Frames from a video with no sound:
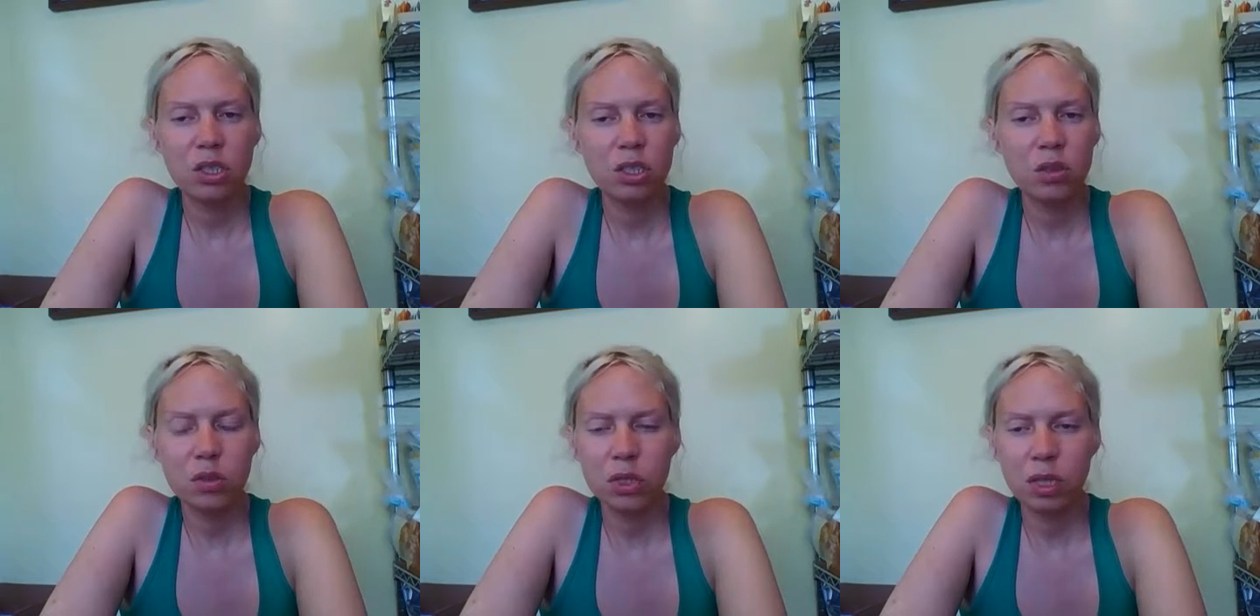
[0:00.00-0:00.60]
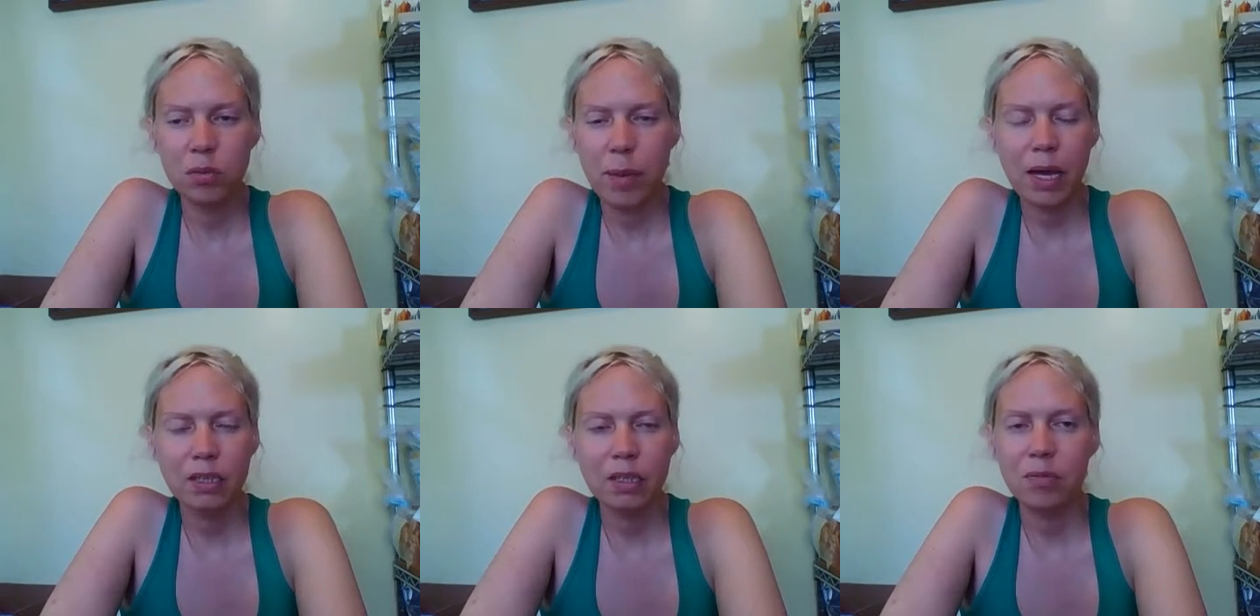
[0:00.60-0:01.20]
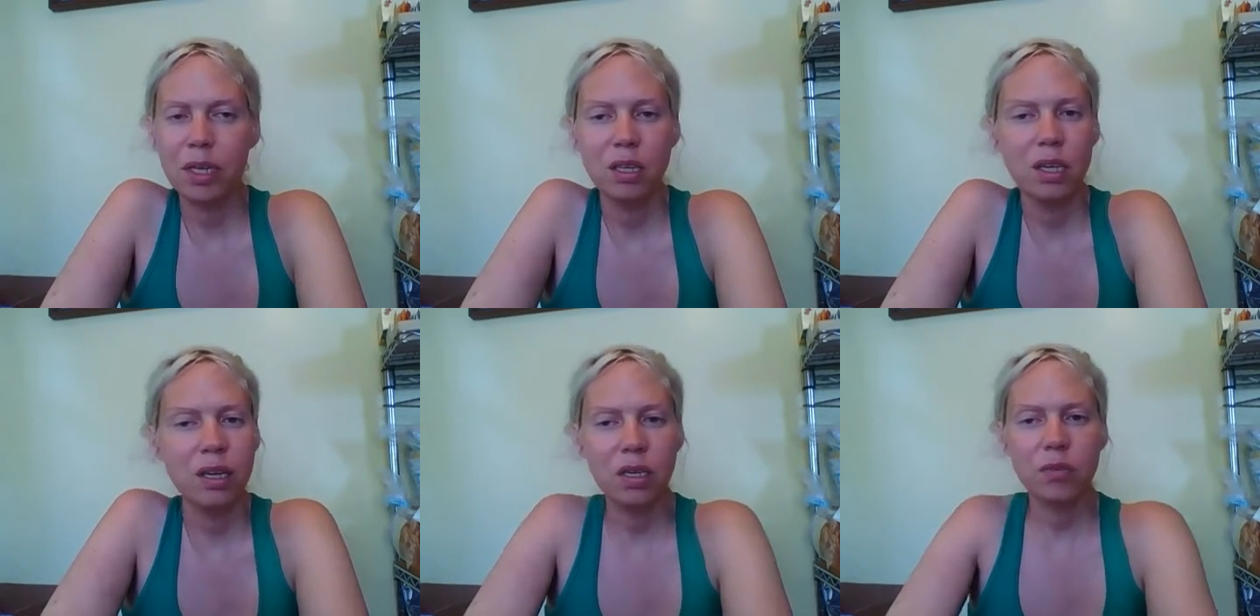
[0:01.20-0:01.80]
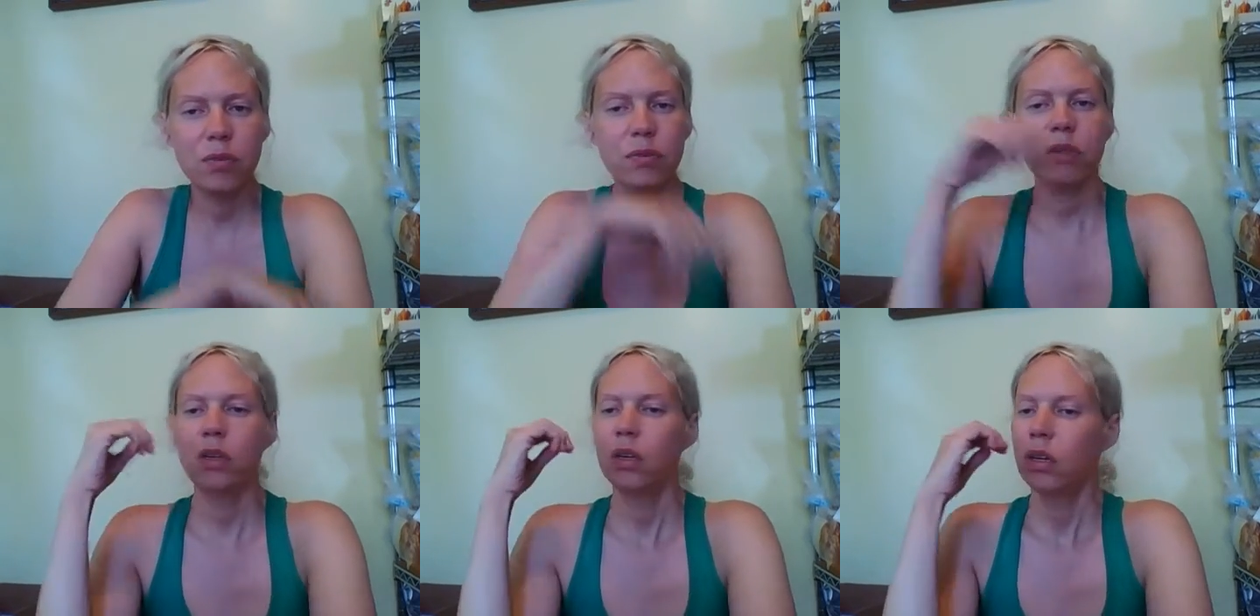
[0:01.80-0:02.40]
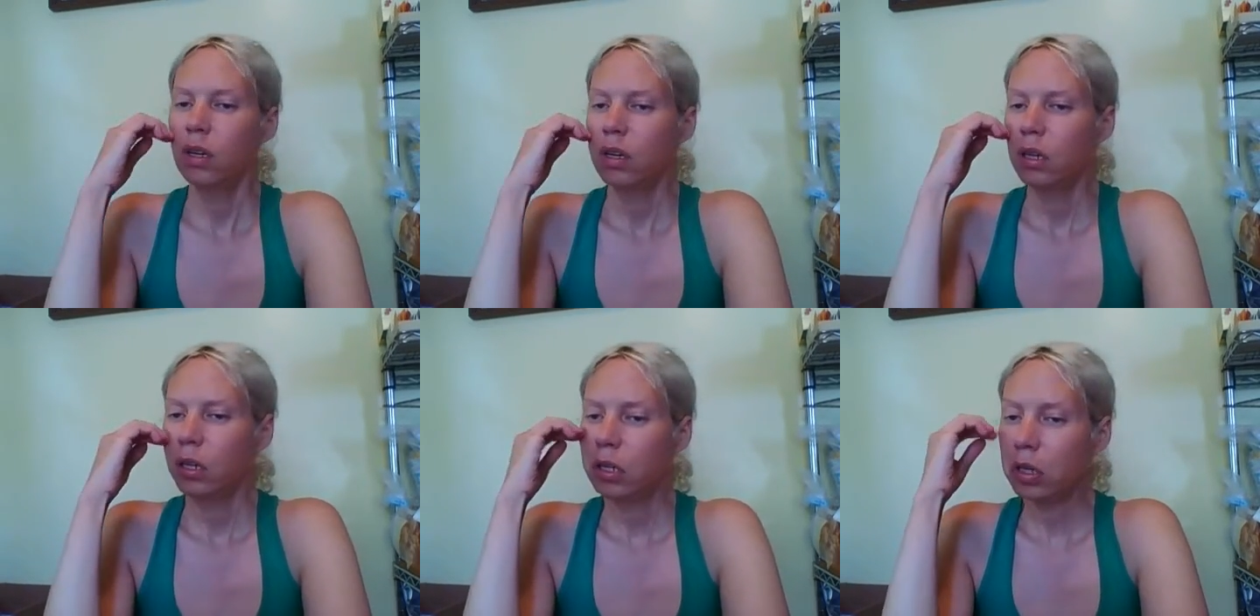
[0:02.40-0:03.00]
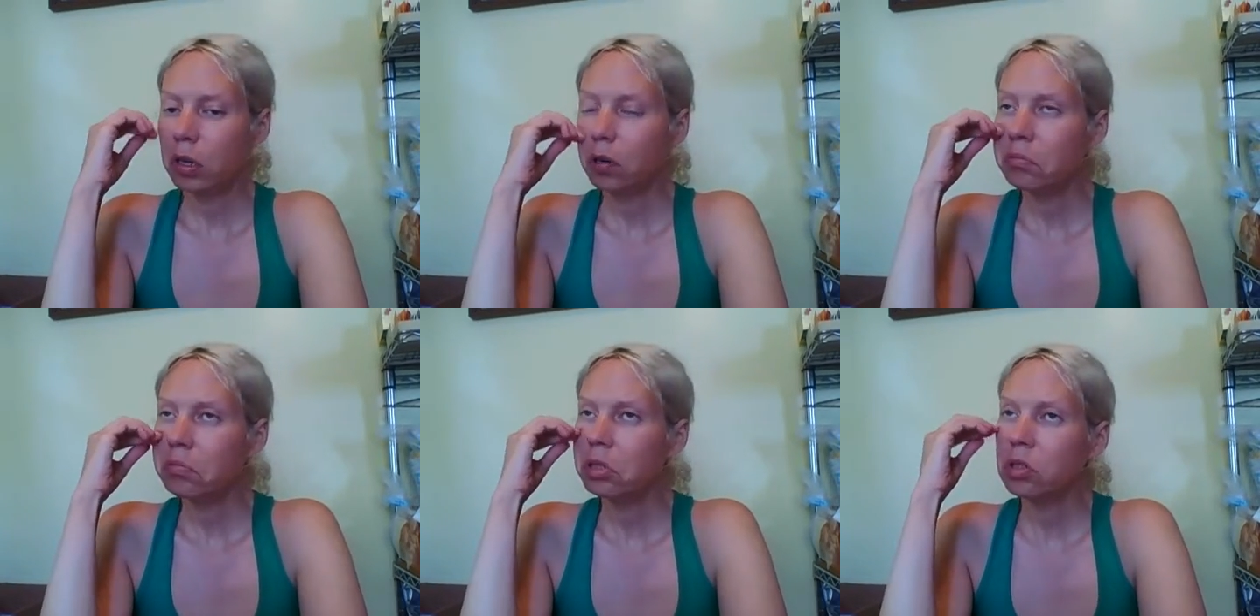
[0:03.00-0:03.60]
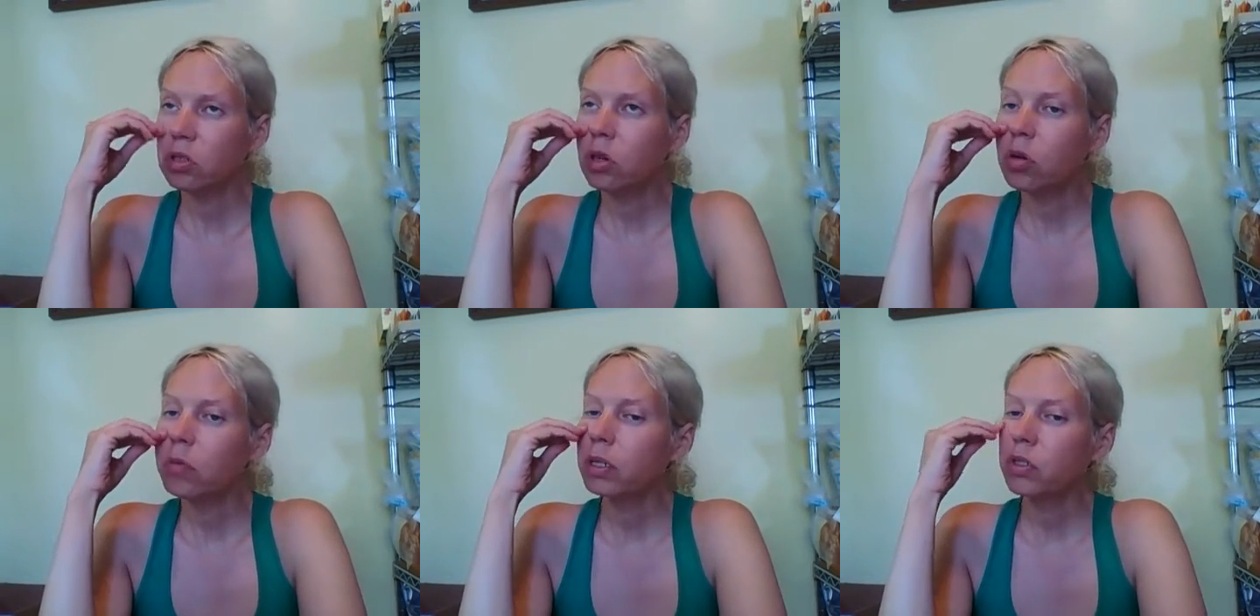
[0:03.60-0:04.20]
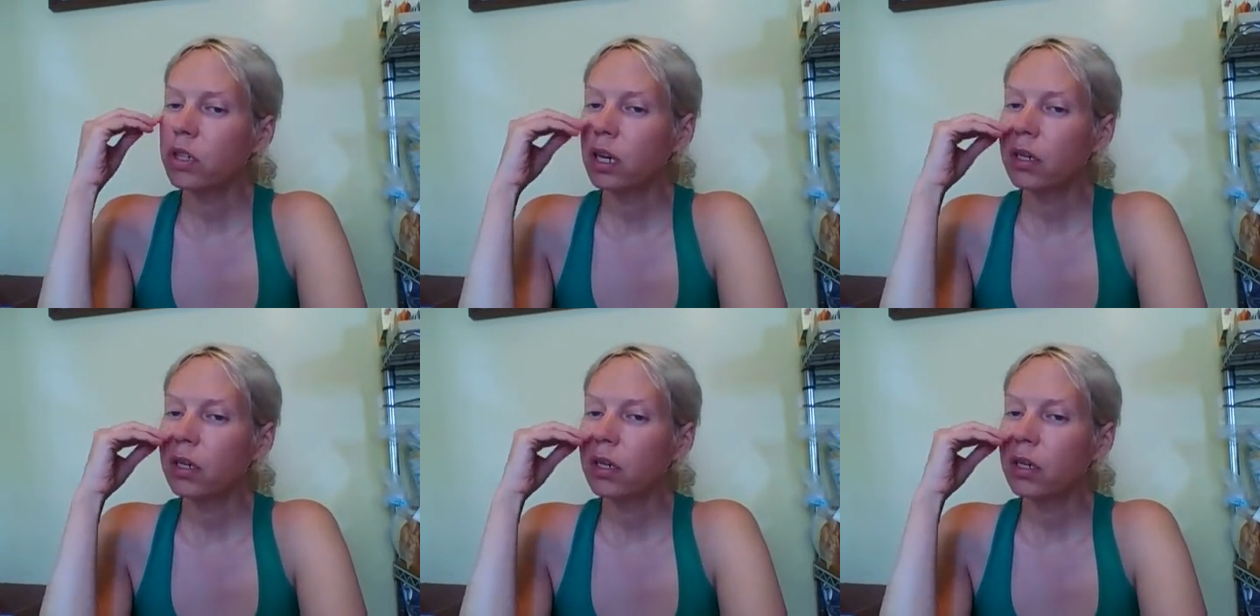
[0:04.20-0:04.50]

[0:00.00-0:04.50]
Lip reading: hugely impacted my life. There's so much